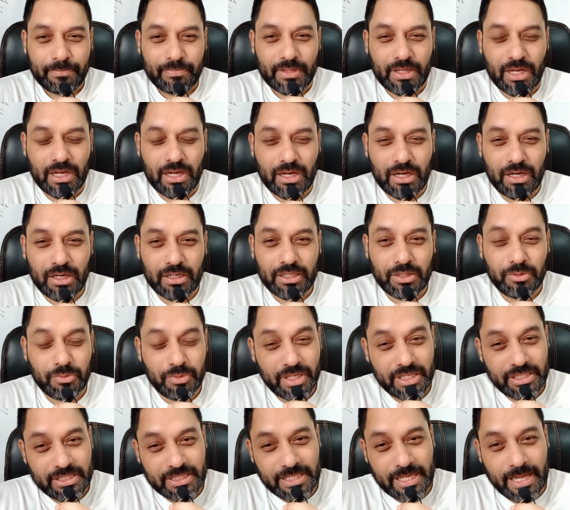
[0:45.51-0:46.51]
You
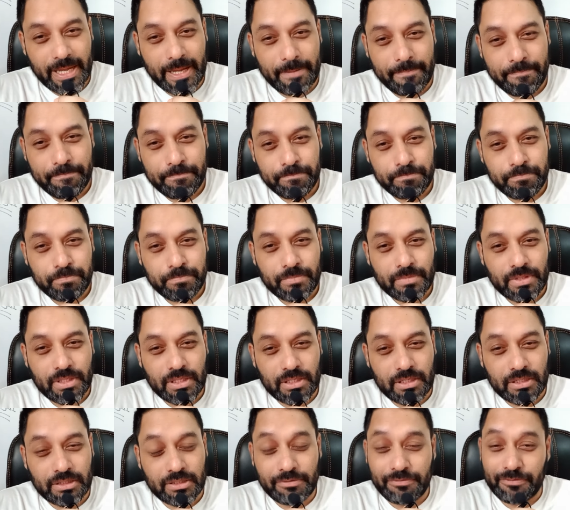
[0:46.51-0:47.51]
can say
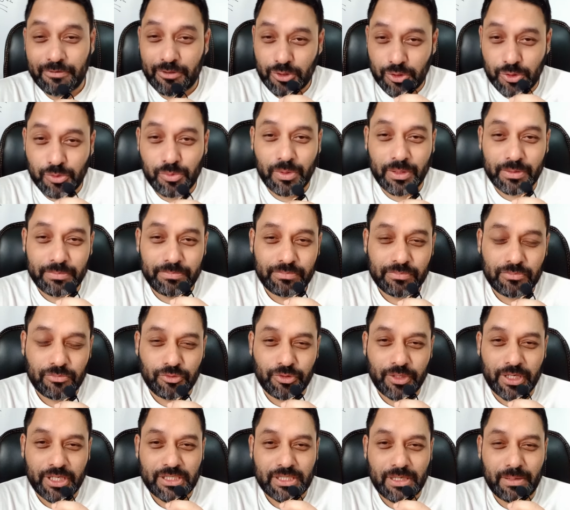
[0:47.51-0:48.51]
the first one,
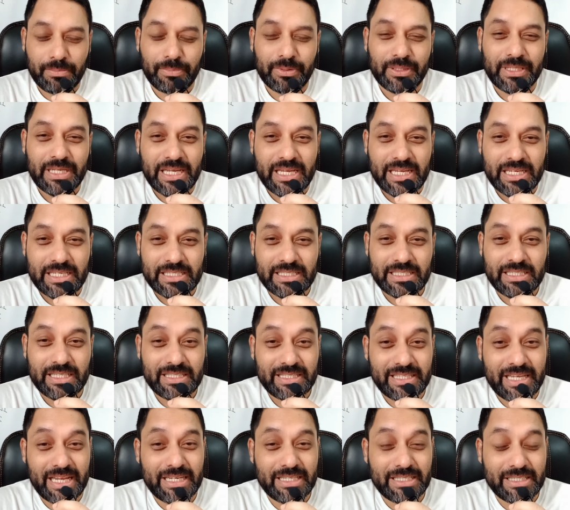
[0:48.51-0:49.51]
for example, is the
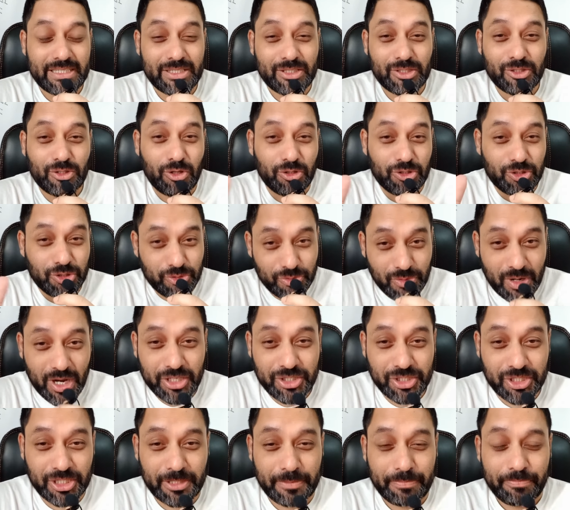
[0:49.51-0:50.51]
sentence
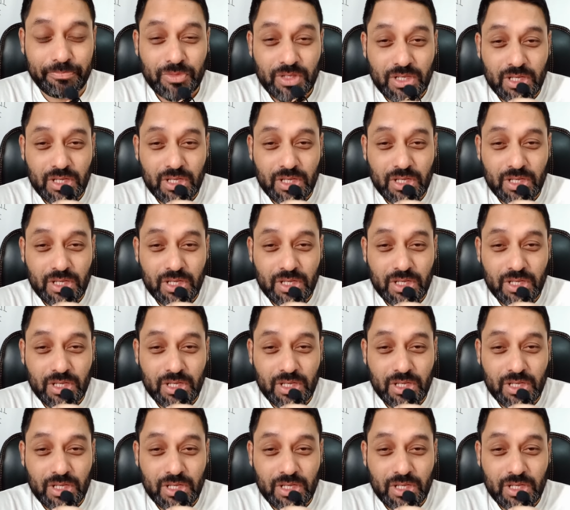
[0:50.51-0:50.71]
construction.